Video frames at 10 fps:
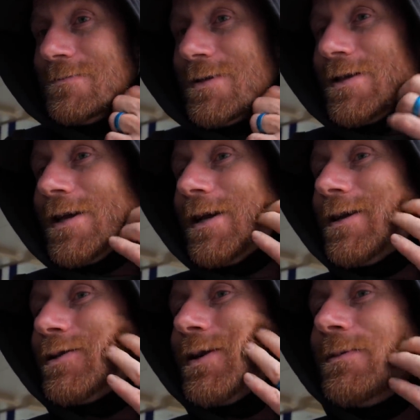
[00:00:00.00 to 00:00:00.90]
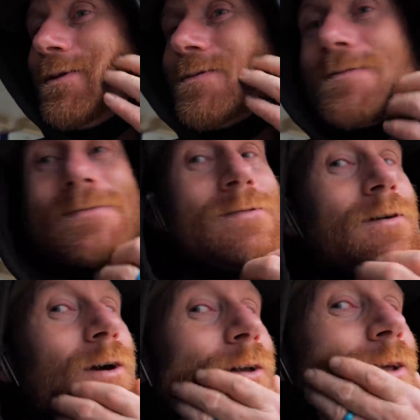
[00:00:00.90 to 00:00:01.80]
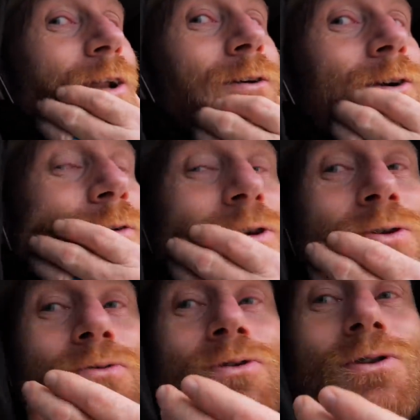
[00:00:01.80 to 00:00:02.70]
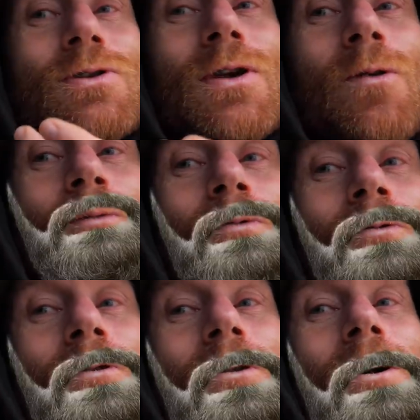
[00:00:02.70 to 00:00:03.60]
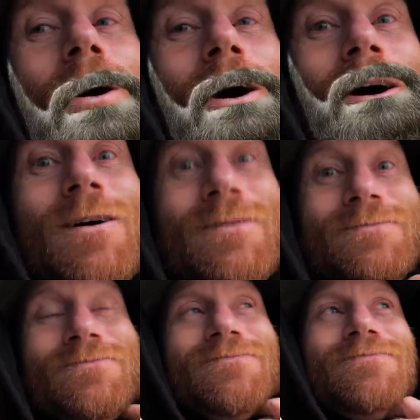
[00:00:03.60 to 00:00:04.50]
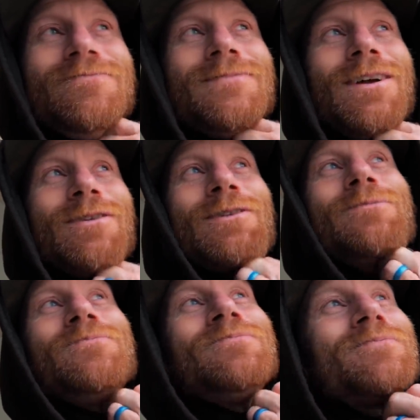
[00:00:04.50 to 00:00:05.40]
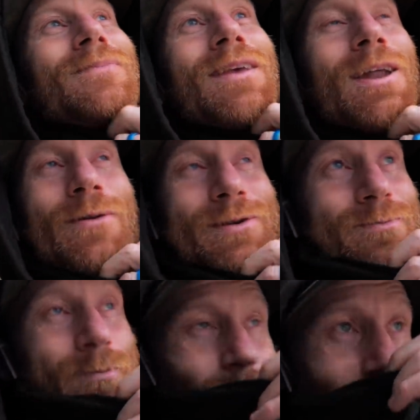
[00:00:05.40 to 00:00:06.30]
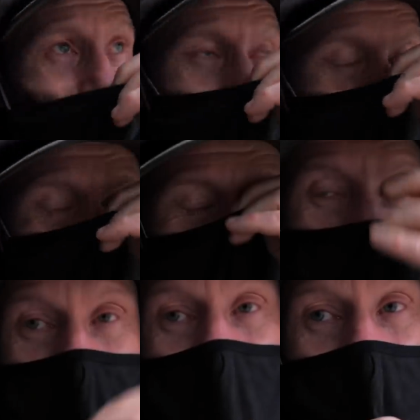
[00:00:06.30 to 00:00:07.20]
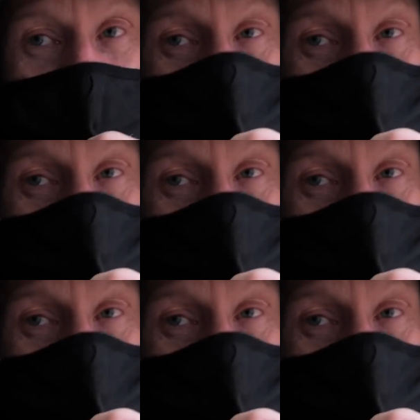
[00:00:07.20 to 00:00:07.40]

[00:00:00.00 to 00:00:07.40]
What do you think? Trim it or let it grow huge? Just like, whoa. I don't know. Anyways, put it back on because I don't want to get